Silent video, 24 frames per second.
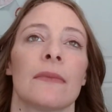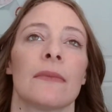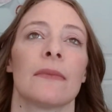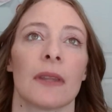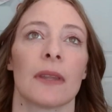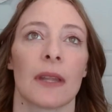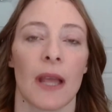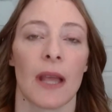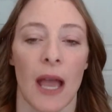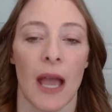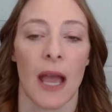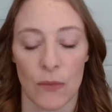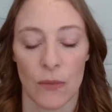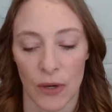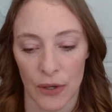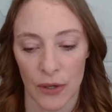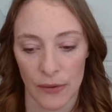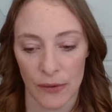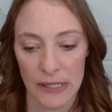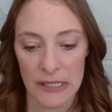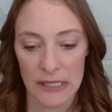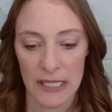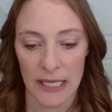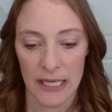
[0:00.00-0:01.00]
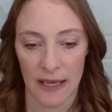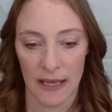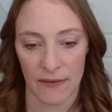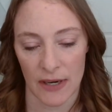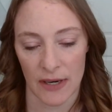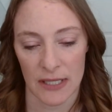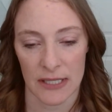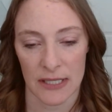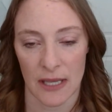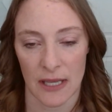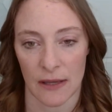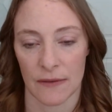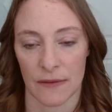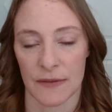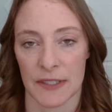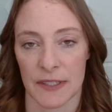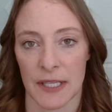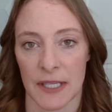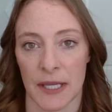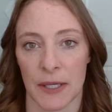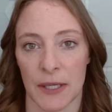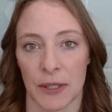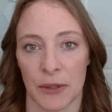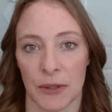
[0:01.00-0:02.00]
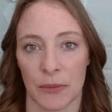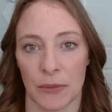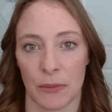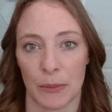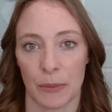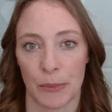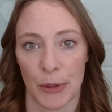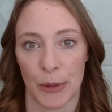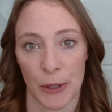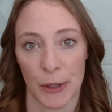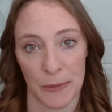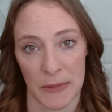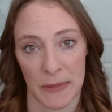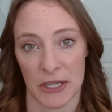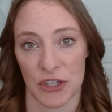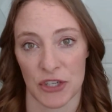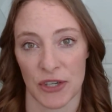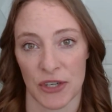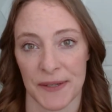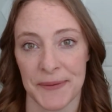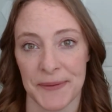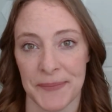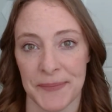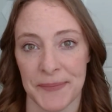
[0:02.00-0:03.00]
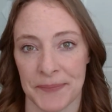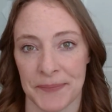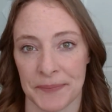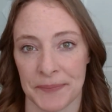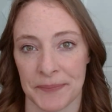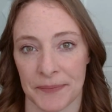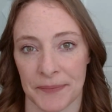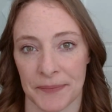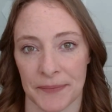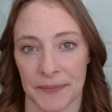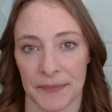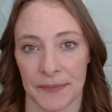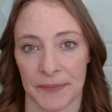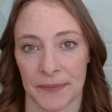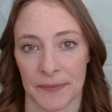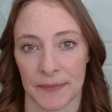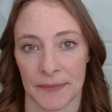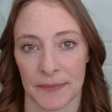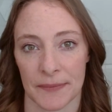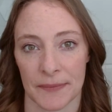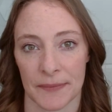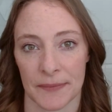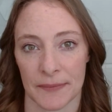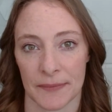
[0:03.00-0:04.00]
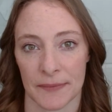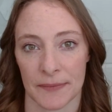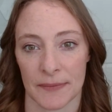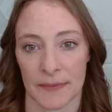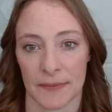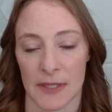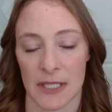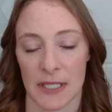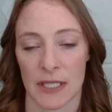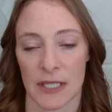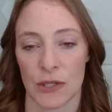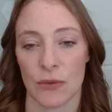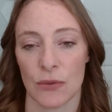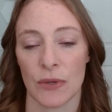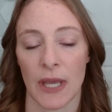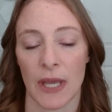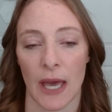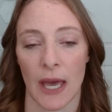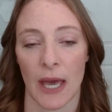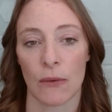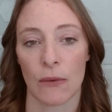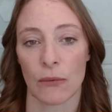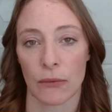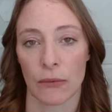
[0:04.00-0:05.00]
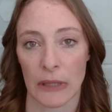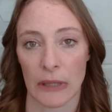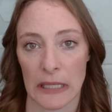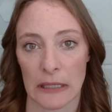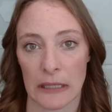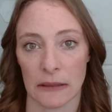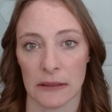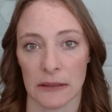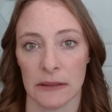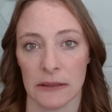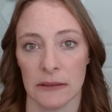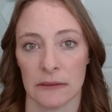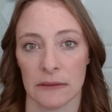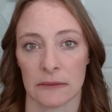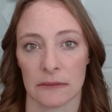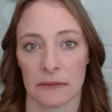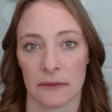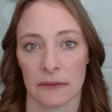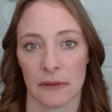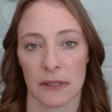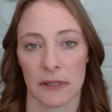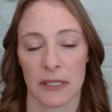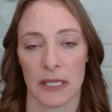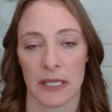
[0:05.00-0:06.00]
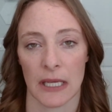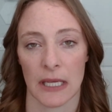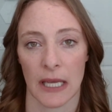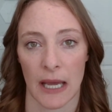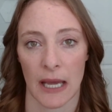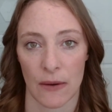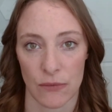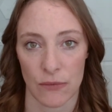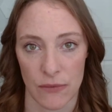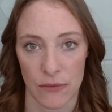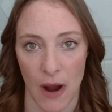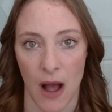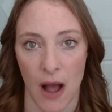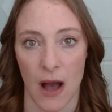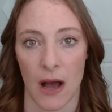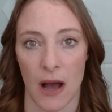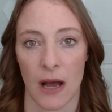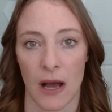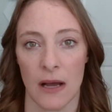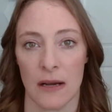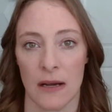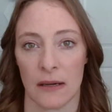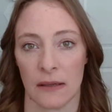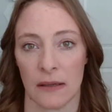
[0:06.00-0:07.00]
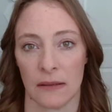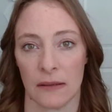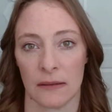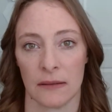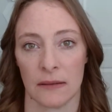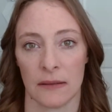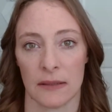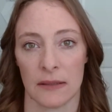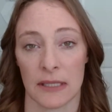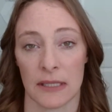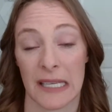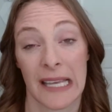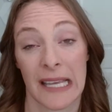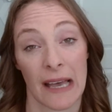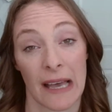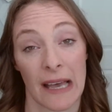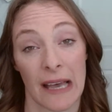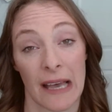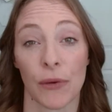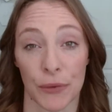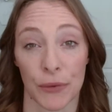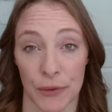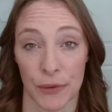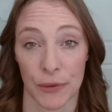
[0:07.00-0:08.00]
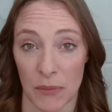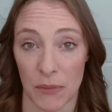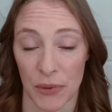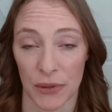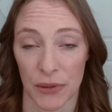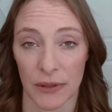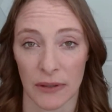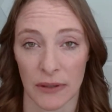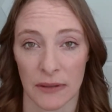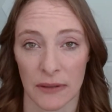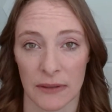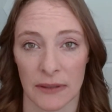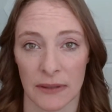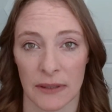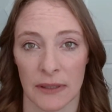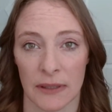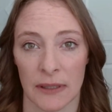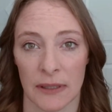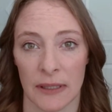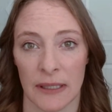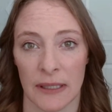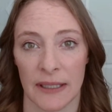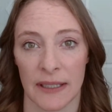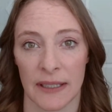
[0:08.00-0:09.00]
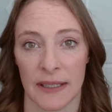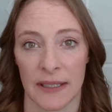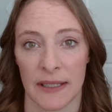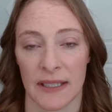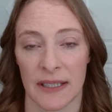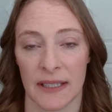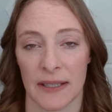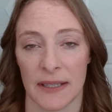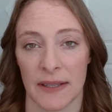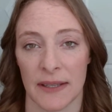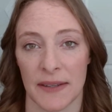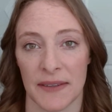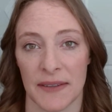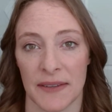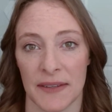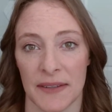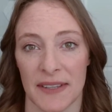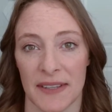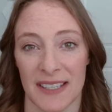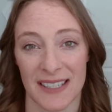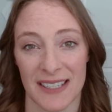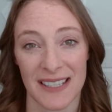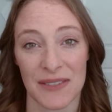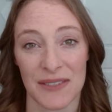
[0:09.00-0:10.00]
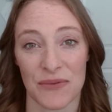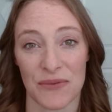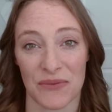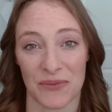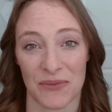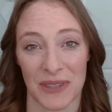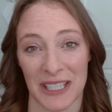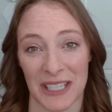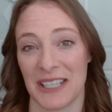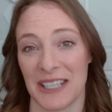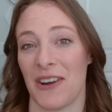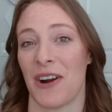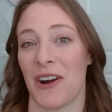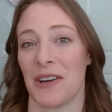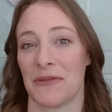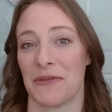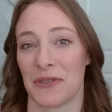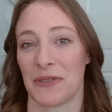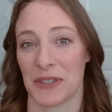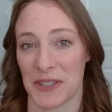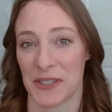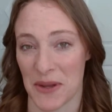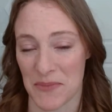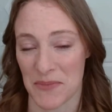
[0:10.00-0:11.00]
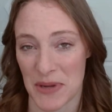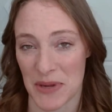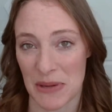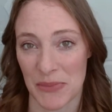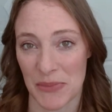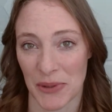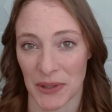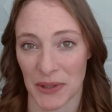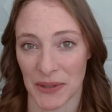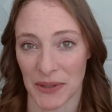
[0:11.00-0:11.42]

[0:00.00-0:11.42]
And we're going to give ourselves permission to get real, to get raw, to get vulnerable. This is really hard for some people.